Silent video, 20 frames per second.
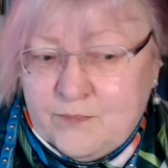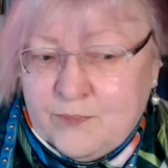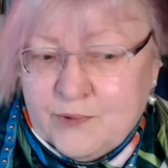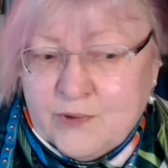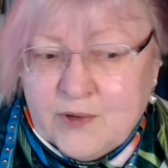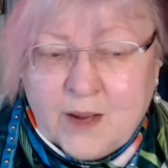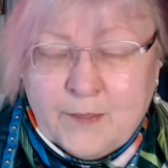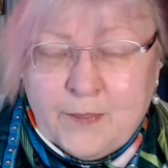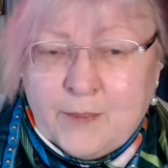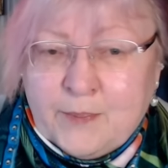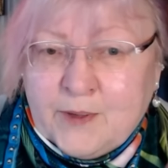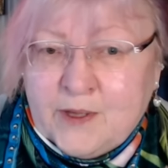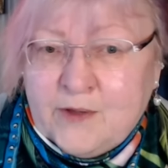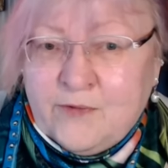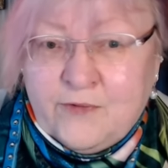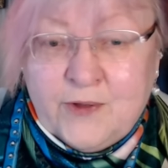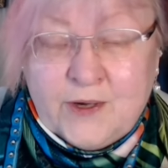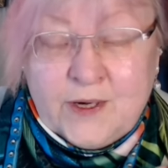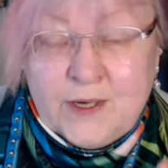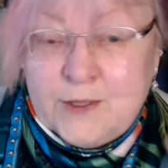probably
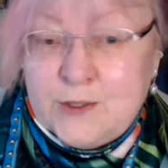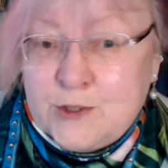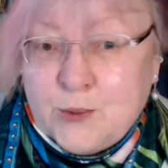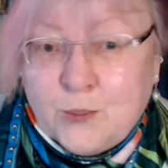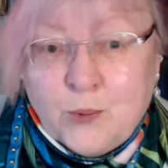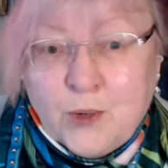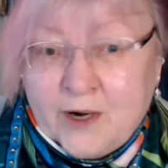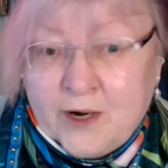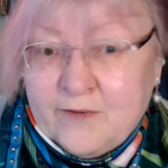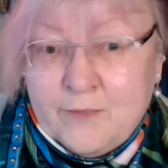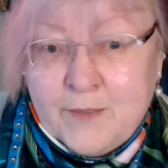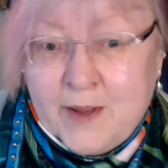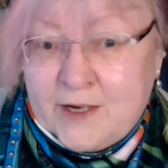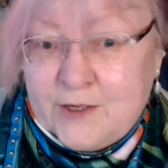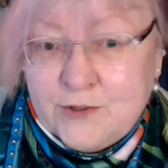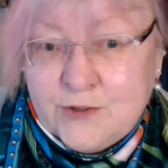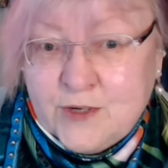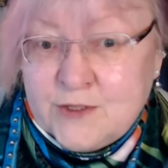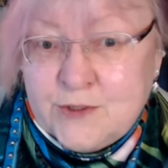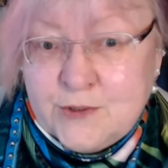fit into one of my
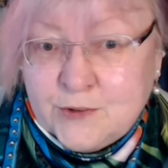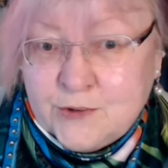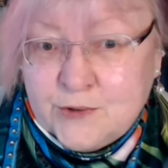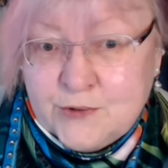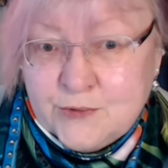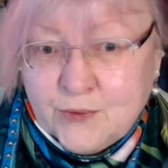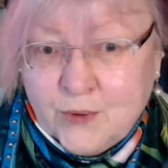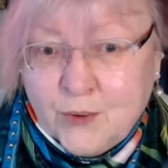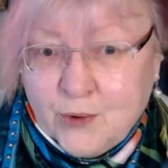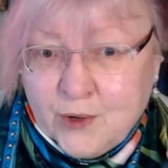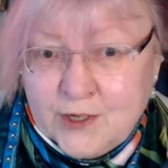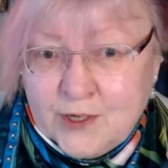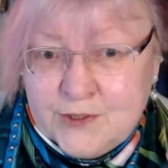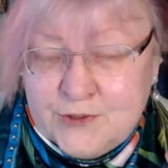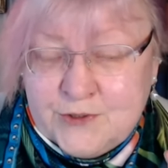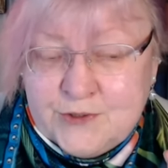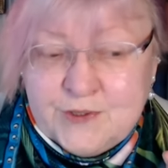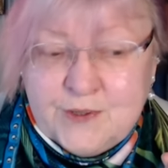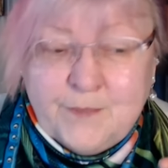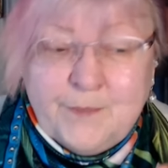dresser
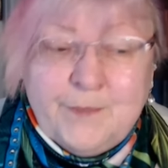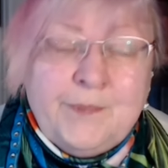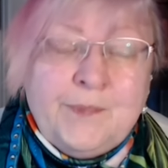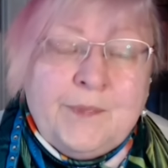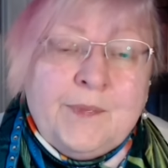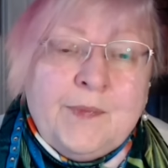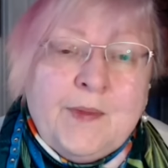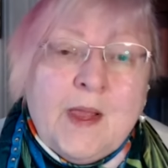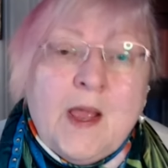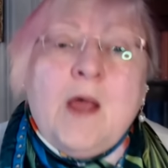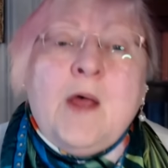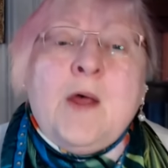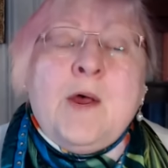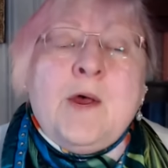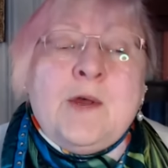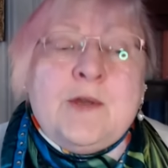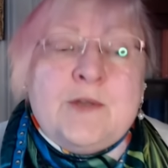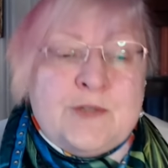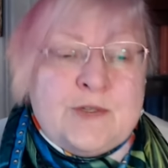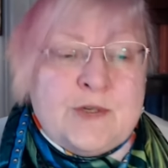drawers.
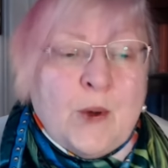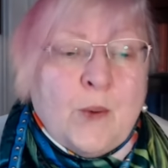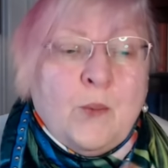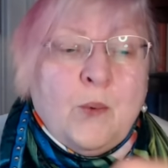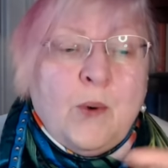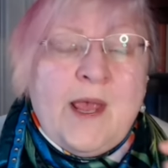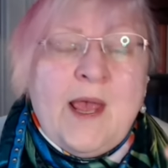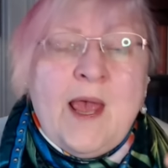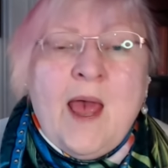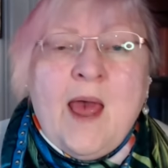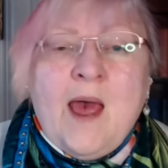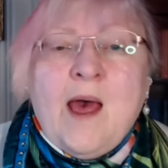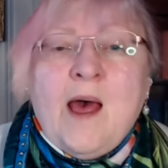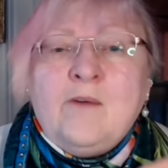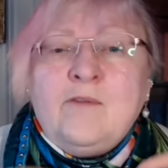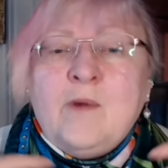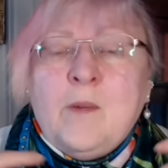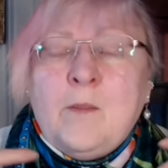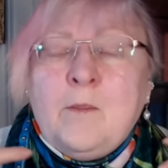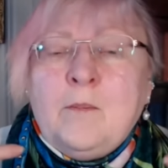So we
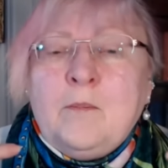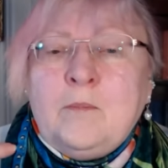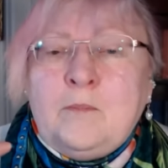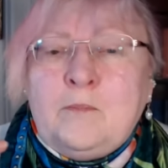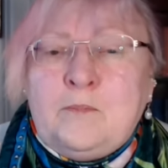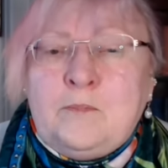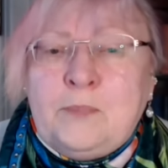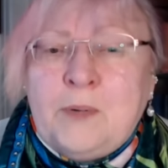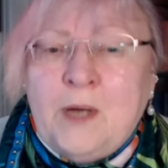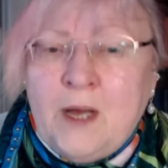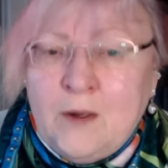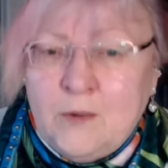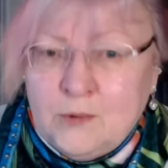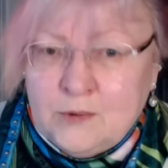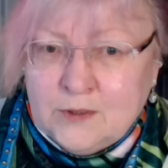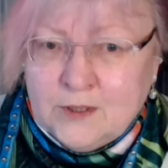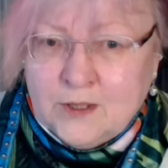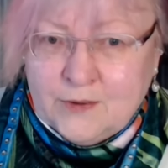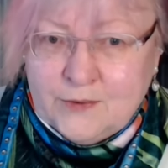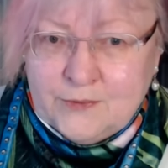have
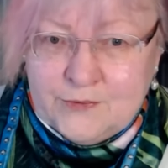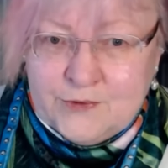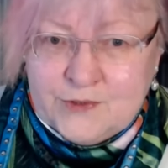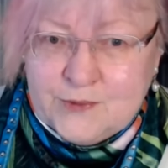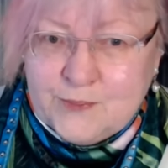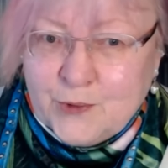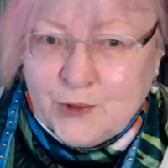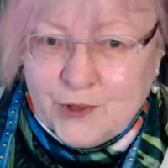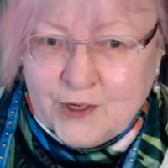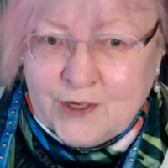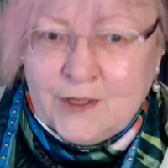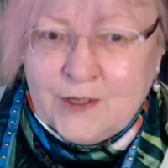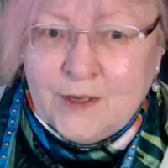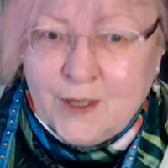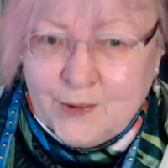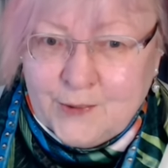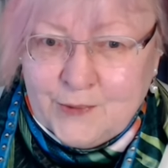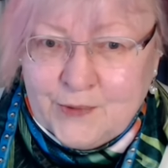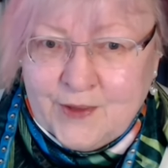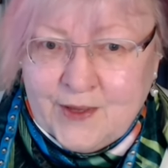boatloads more
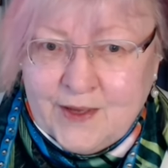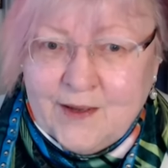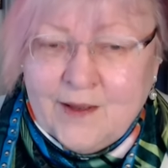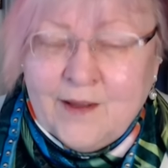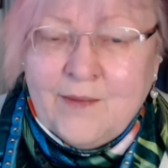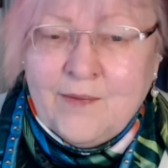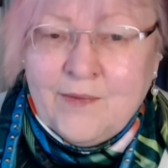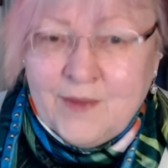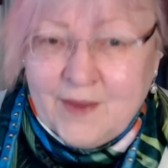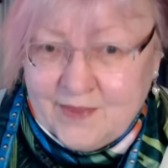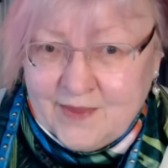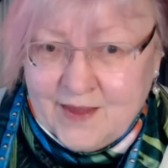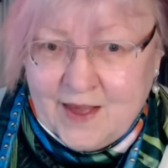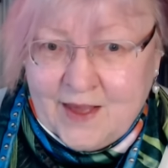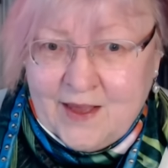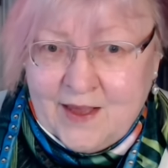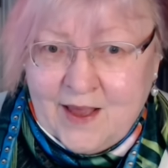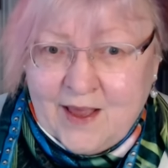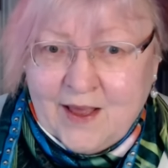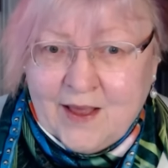clothing than
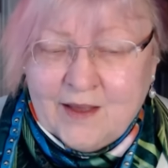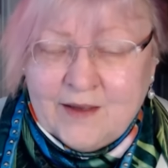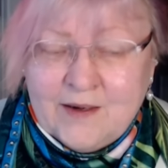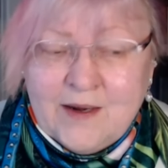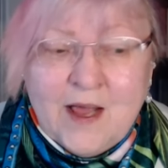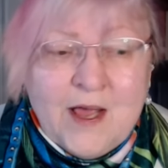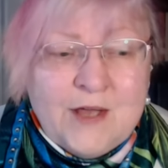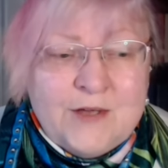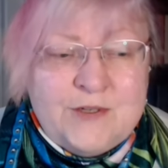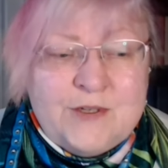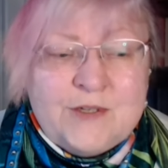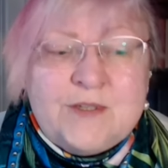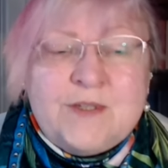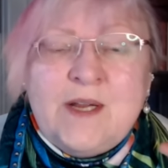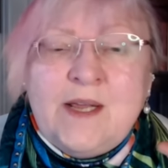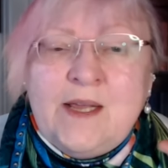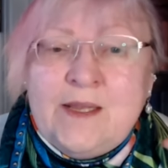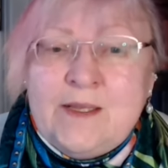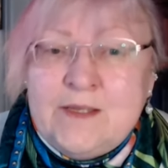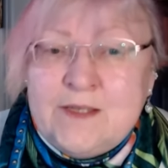they had,
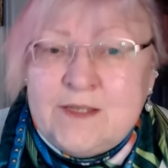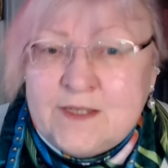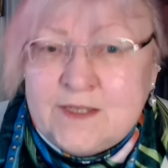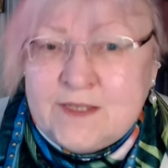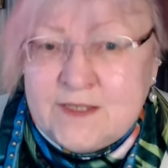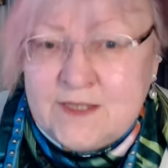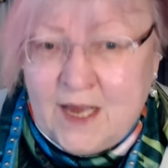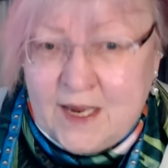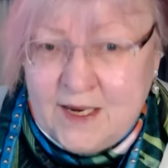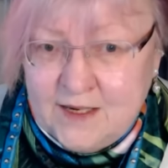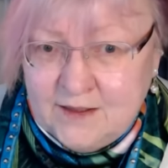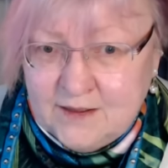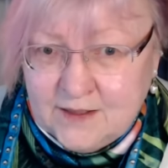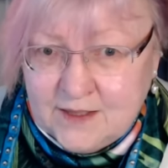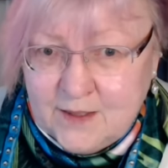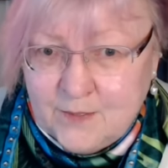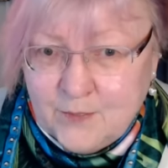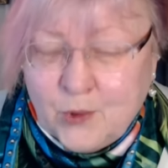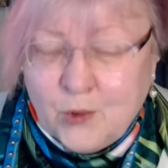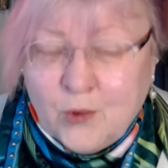just
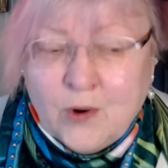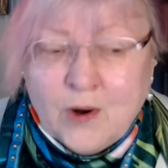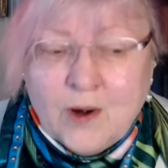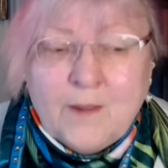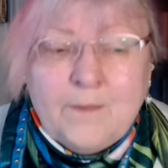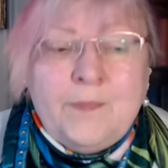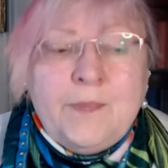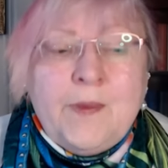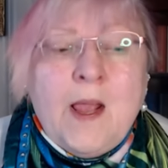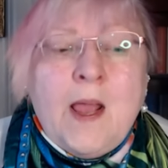insanely more.